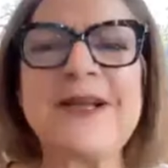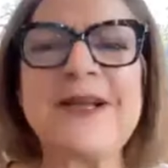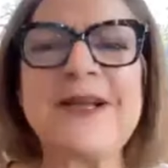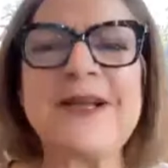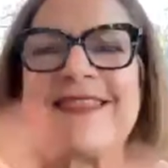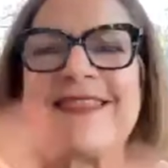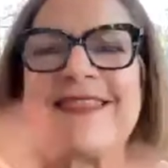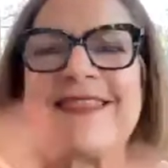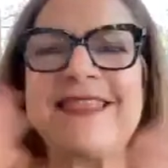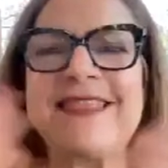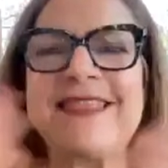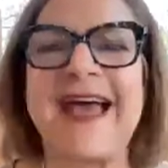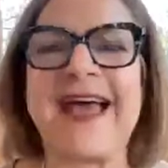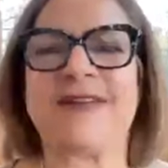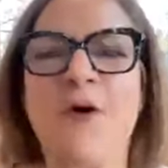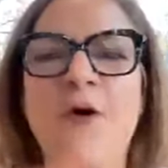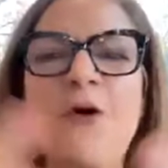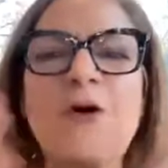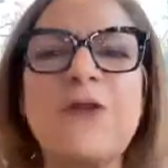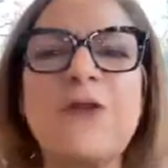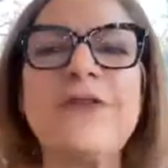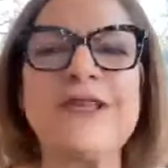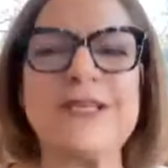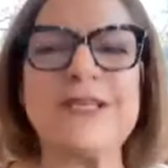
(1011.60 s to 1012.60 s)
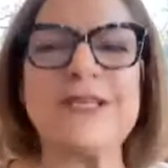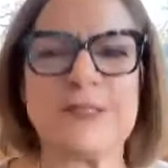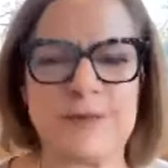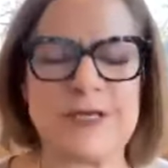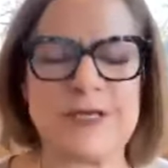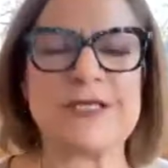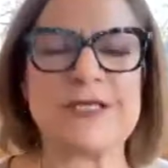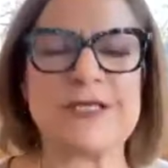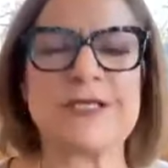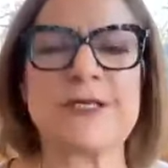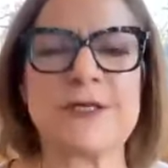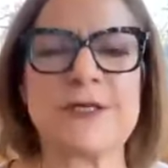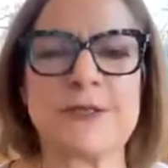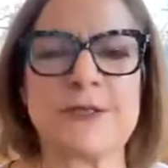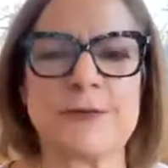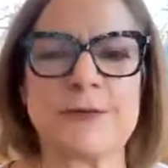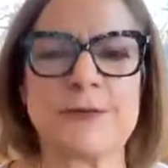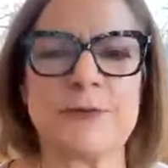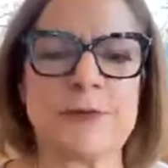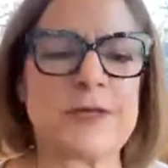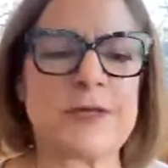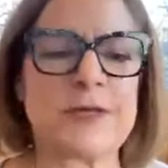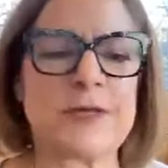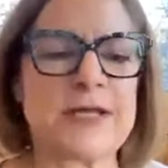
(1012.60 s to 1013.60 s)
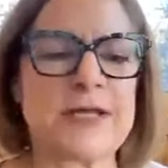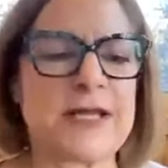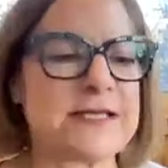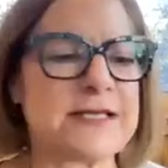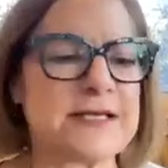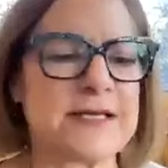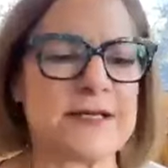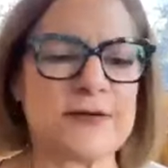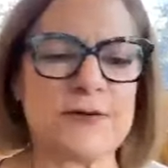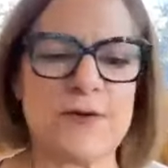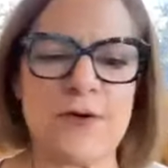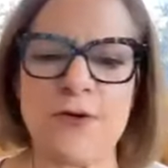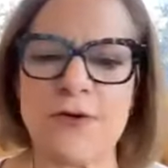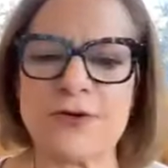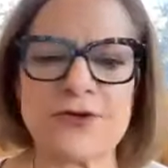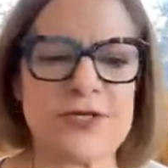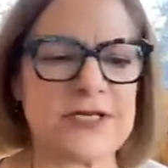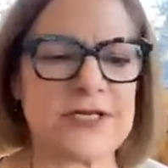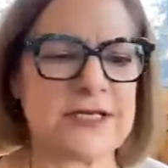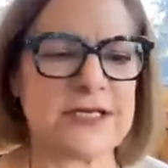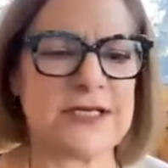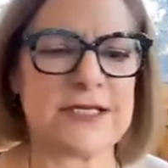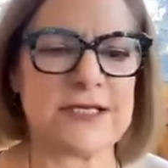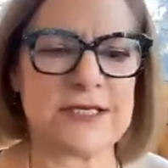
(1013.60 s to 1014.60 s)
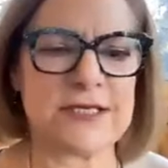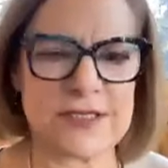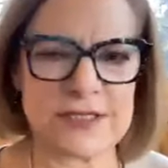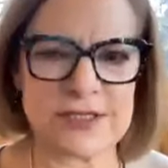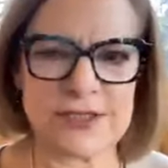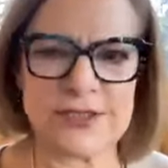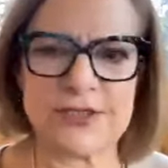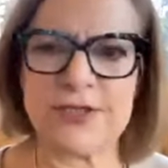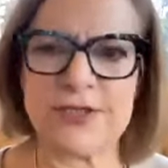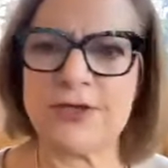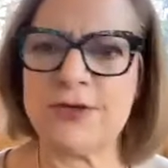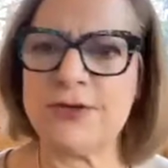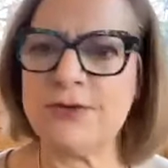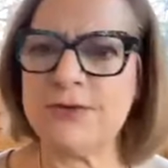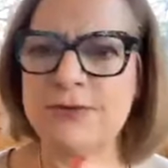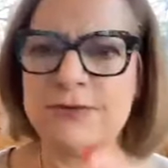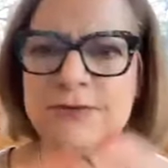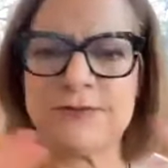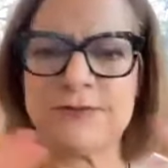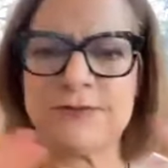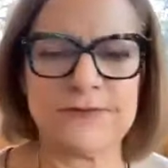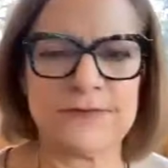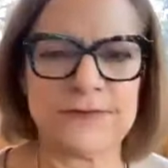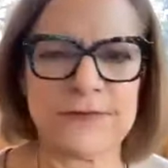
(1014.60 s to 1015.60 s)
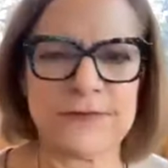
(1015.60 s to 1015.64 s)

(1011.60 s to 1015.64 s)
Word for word: that all these pieces were in place and all she needed to do,